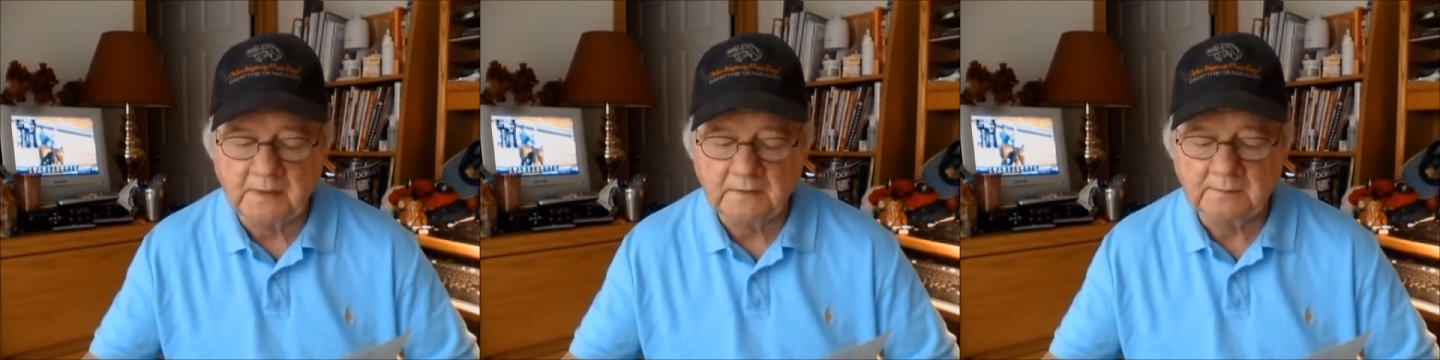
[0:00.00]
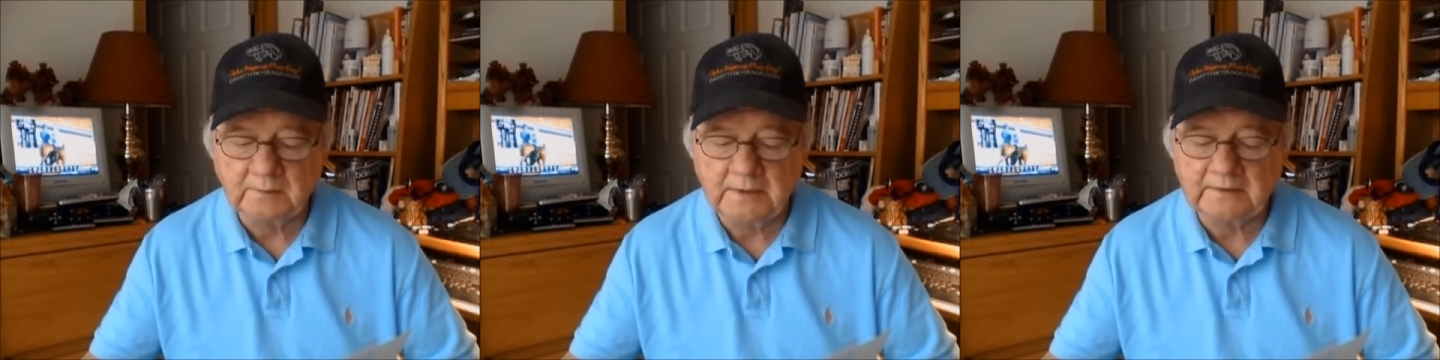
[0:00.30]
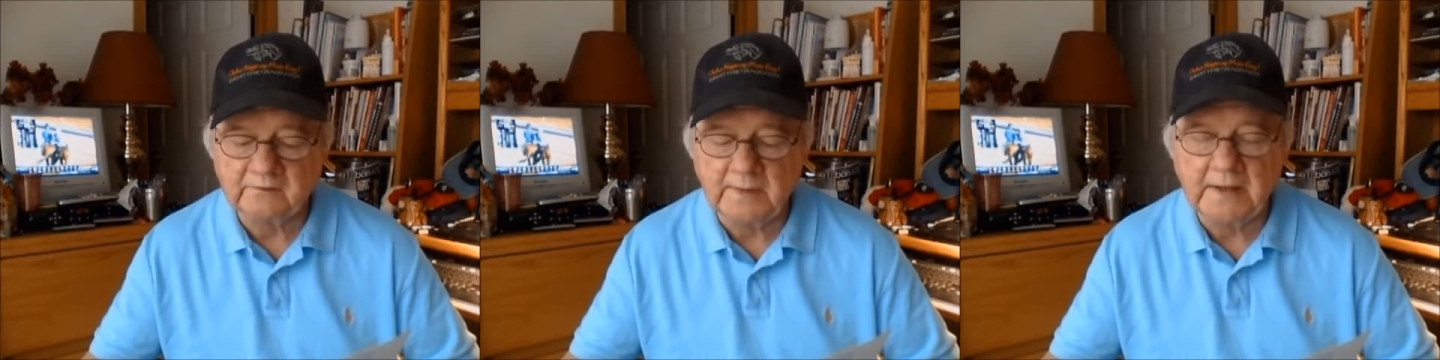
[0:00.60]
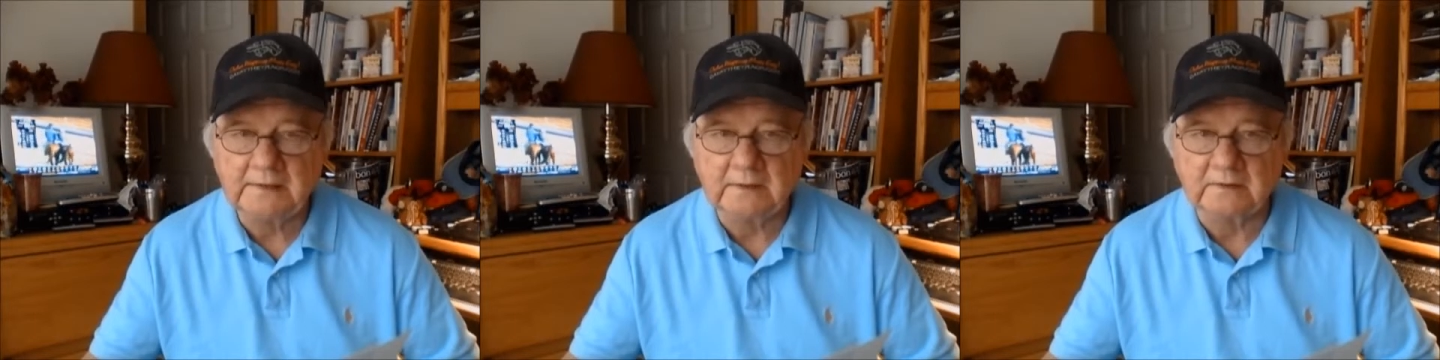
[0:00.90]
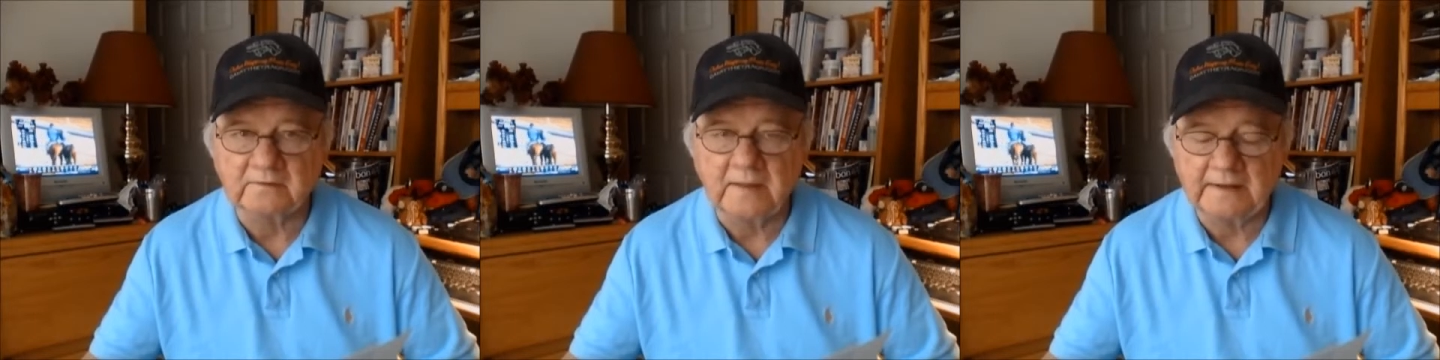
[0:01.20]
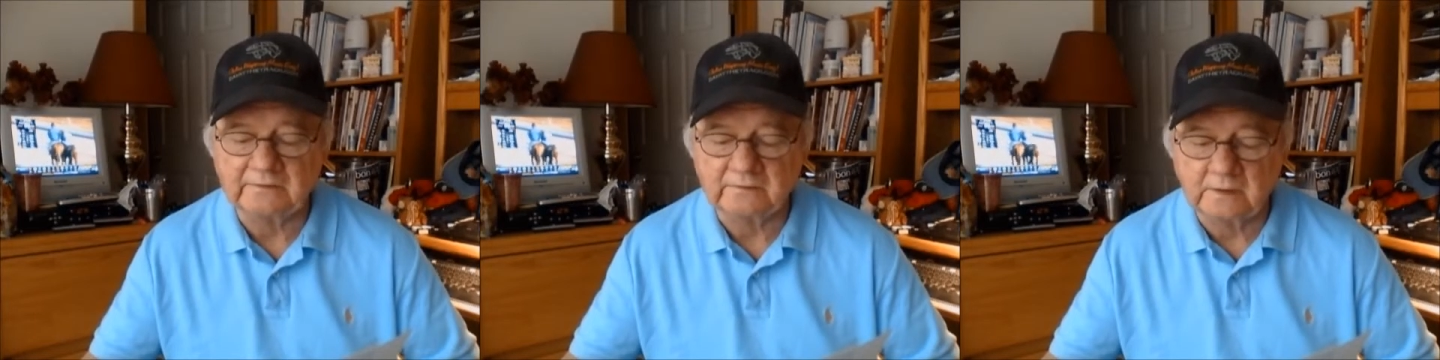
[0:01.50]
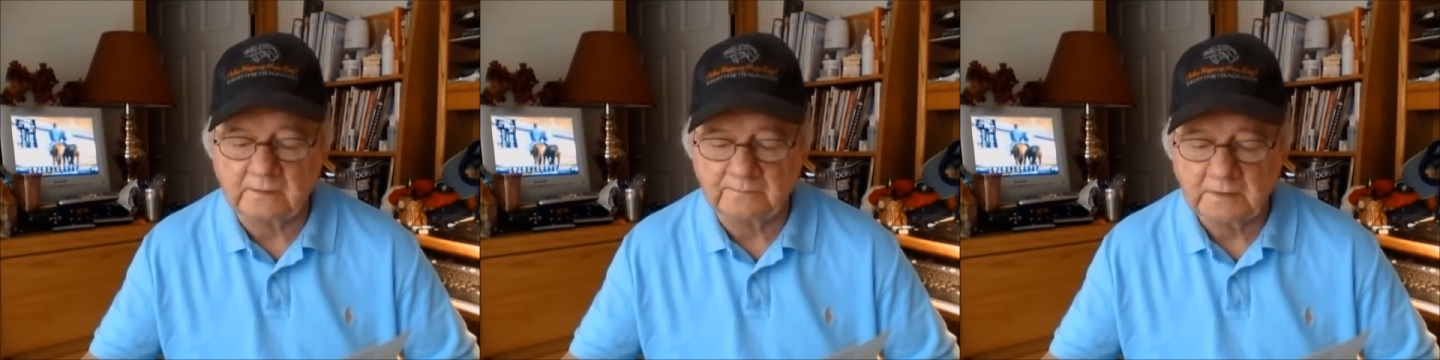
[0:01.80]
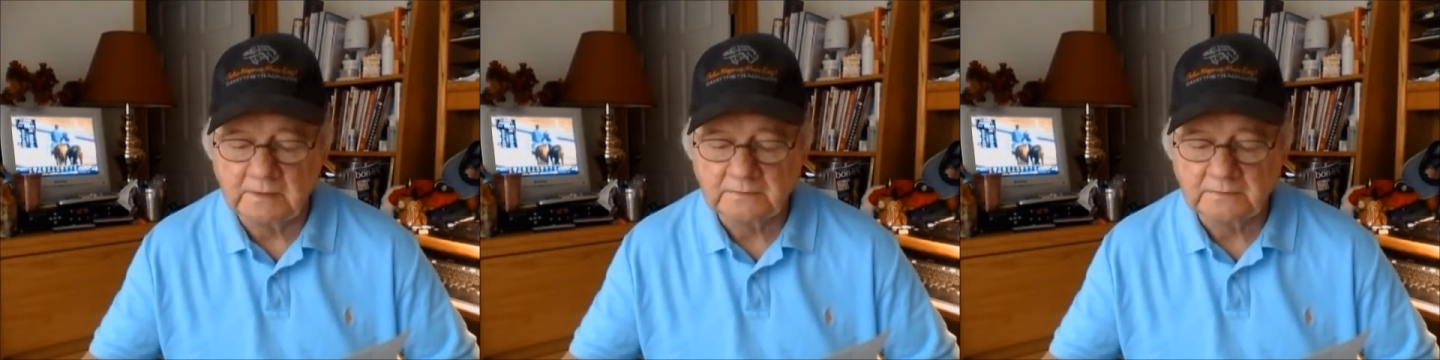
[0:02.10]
The break is made in his last start.